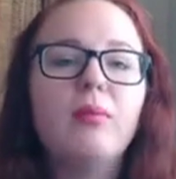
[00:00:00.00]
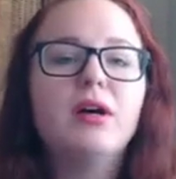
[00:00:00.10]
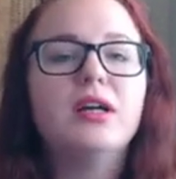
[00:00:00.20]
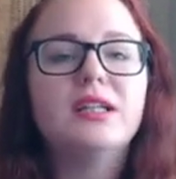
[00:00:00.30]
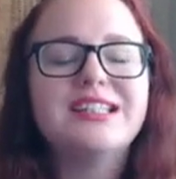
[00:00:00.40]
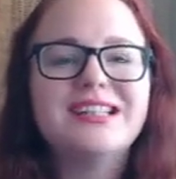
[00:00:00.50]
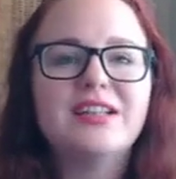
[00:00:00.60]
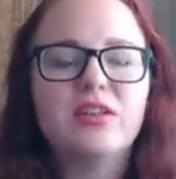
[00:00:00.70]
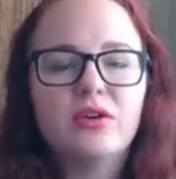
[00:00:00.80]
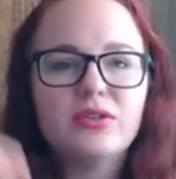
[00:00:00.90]
But
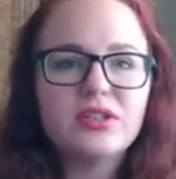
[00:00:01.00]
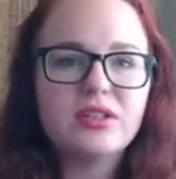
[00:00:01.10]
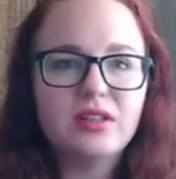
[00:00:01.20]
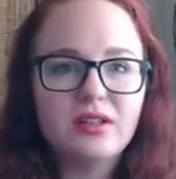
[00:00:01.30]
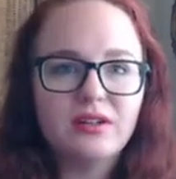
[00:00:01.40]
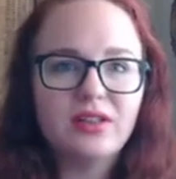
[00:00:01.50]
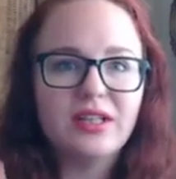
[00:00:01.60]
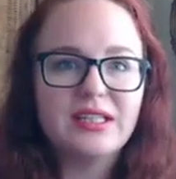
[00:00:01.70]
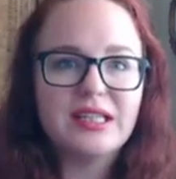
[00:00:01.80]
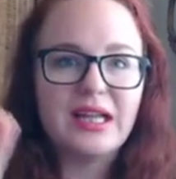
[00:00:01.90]
see, those are the little
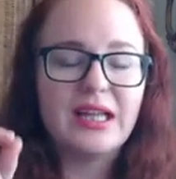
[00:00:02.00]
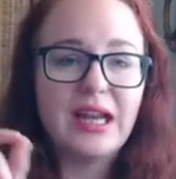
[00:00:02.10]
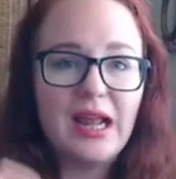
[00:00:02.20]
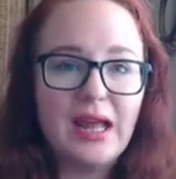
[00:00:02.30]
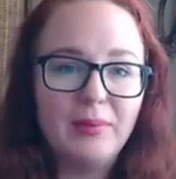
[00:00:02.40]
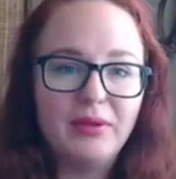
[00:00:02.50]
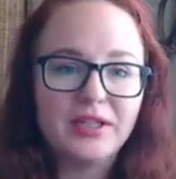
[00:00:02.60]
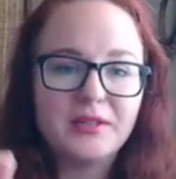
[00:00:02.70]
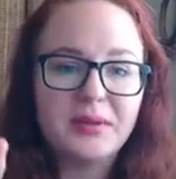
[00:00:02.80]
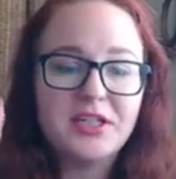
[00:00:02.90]
things that can happen,
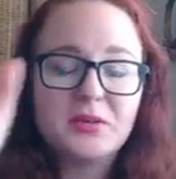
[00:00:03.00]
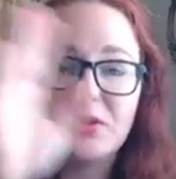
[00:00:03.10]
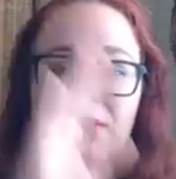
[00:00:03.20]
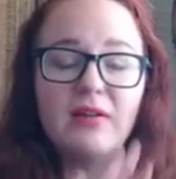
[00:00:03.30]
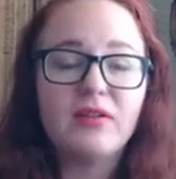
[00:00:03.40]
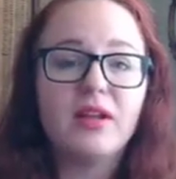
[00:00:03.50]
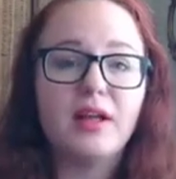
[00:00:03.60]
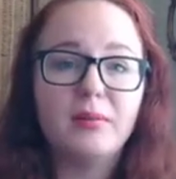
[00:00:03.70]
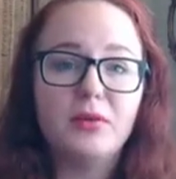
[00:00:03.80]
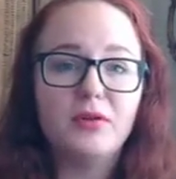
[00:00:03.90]
especially have a
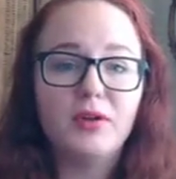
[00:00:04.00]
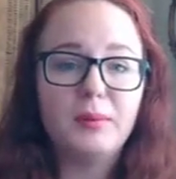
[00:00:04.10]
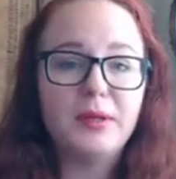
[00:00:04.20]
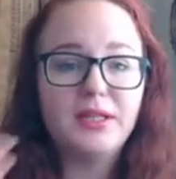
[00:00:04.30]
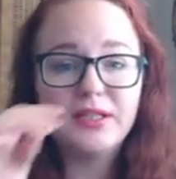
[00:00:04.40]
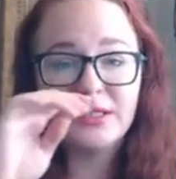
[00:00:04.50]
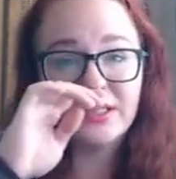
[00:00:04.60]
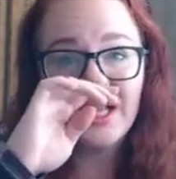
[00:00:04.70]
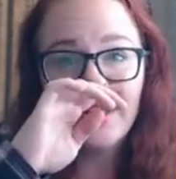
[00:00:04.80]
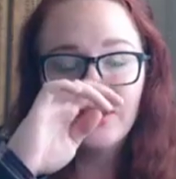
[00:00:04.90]
lot of moving
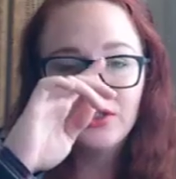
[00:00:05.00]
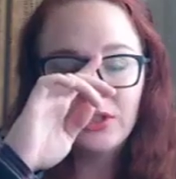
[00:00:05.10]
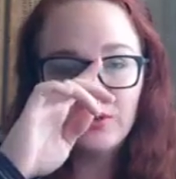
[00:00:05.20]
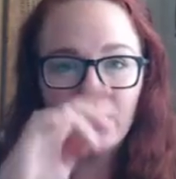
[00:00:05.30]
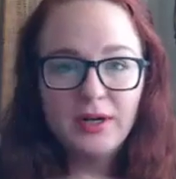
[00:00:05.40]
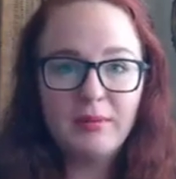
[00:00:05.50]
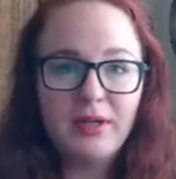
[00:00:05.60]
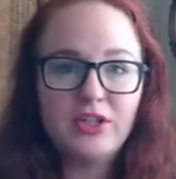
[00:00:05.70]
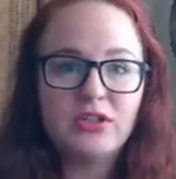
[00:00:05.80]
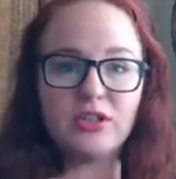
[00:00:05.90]
pieces. So you want to
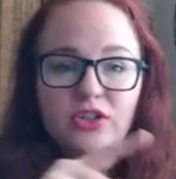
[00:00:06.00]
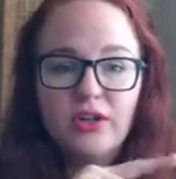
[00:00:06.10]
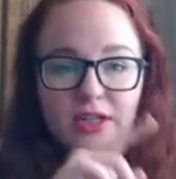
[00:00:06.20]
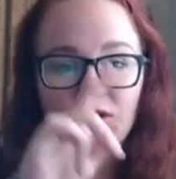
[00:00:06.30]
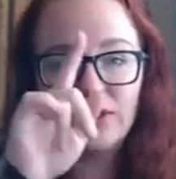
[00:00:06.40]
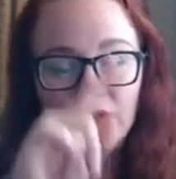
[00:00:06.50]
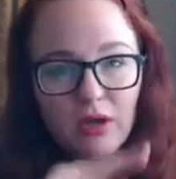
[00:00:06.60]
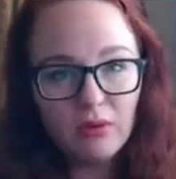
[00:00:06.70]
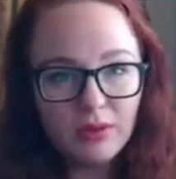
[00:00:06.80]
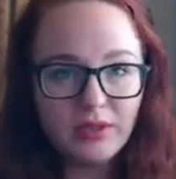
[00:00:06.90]
make sure that you're actually
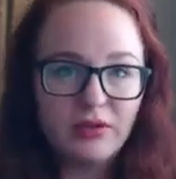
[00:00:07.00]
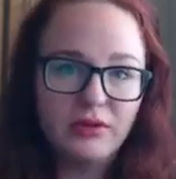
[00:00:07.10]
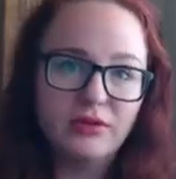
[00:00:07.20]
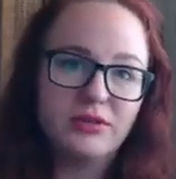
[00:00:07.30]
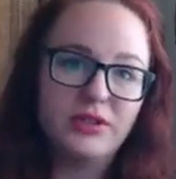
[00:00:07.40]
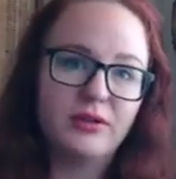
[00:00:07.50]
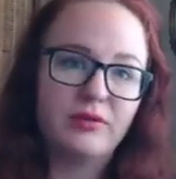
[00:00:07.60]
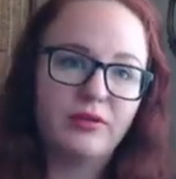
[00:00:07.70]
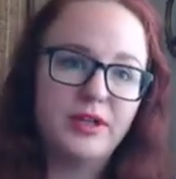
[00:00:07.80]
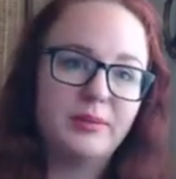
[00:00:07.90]
going through to your
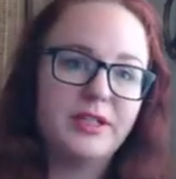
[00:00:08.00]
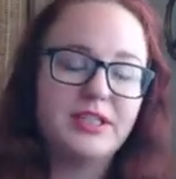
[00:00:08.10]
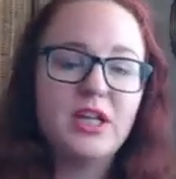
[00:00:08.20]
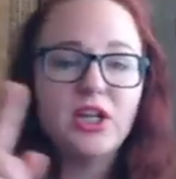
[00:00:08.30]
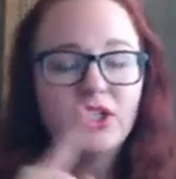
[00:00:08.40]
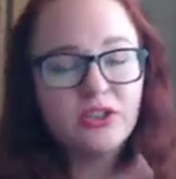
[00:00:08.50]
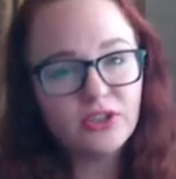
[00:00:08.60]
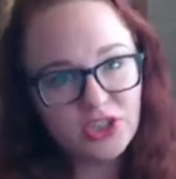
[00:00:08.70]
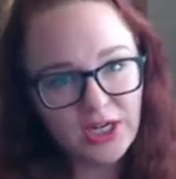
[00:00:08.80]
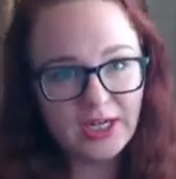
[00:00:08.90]
freebies.
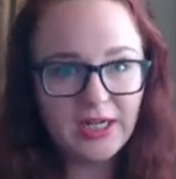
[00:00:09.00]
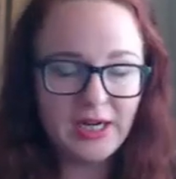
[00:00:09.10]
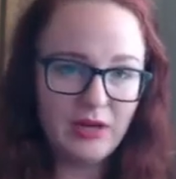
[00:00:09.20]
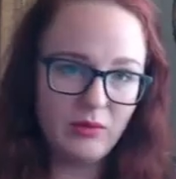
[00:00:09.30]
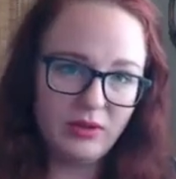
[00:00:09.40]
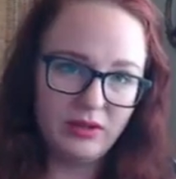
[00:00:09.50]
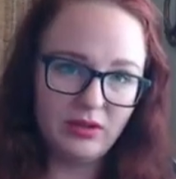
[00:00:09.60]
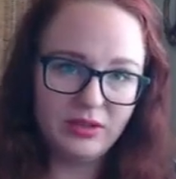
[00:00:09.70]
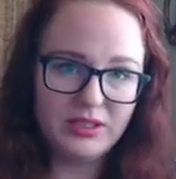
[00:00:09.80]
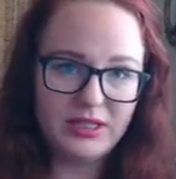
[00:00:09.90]
You're checking out what it
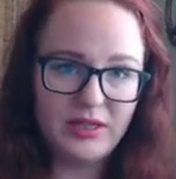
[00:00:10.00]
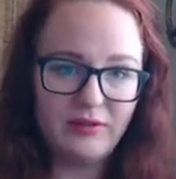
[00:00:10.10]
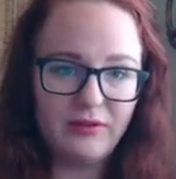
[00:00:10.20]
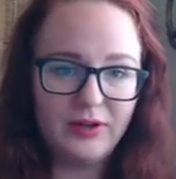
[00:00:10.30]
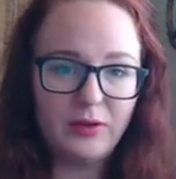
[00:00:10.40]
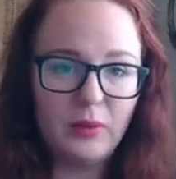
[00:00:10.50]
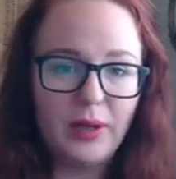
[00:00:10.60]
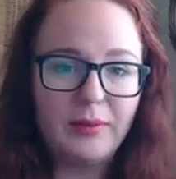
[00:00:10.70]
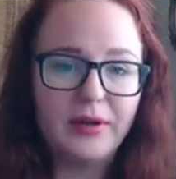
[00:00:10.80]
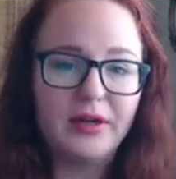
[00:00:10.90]
looks like for your
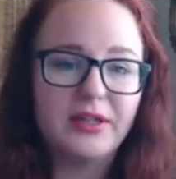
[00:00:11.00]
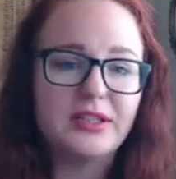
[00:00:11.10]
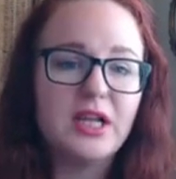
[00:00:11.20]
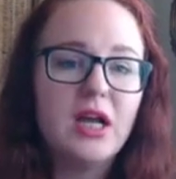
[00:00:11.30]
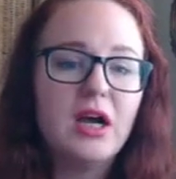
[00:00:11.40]
webinars.